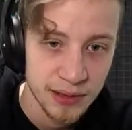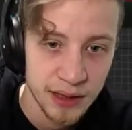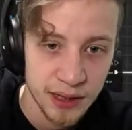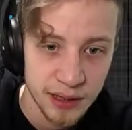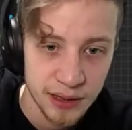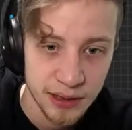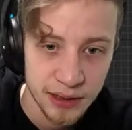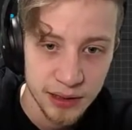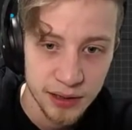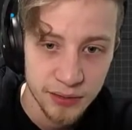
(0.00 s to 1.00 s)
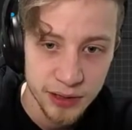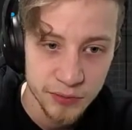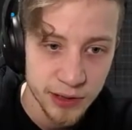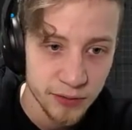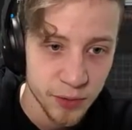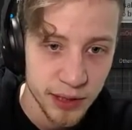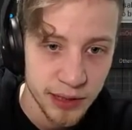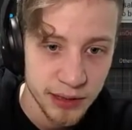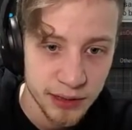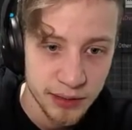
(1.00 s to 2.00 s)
Okay, just we got working.